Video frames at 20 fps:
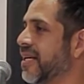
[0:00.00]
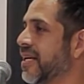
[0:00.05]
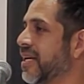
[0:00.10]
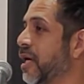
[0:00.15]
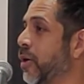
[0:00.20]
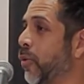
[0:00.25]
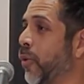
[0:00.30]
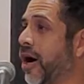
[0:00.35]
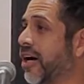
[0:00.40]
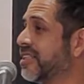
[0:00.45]

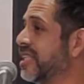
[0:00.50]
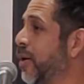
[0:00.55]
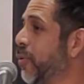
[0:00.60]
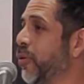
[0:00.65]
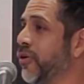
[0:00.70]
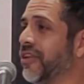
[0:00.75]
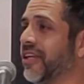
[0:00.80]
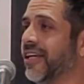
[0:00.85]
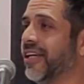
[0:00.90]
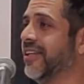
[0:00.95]
He walks out
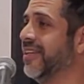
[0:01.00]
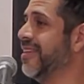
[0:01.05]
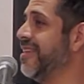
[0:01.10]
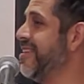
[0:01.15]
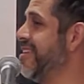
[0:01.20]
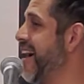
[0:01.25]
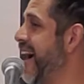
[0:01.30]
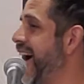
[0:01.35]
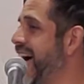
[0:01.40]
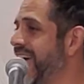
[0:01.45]
with a
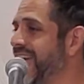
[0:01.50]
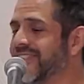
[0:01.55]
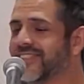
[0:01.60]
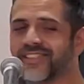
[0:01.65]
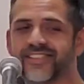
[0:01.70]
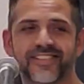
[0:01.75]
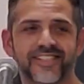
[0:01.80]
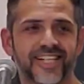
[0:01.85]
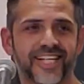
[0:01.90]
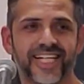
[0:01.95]

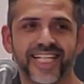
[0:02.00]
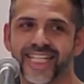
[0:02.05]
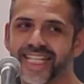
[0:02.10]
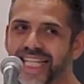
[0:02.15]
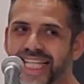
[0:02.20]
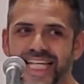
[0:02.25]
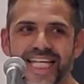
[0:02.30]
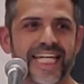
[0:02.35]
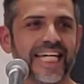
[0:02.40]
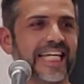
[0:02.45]
nice,
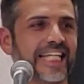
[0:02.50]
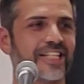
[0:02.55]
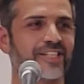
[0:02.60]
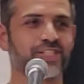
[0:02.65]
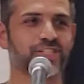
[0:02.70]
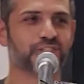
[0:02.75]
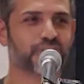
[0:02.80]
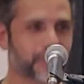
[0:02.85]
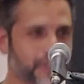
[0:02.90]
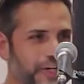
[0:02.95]
clean
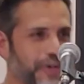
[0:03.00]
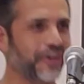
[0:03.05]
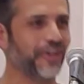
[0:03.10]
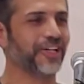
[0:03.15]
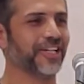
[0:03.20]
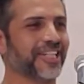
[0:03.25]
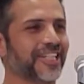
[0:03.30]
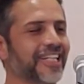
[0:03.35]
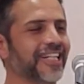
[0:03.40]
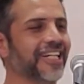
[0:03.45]
shirt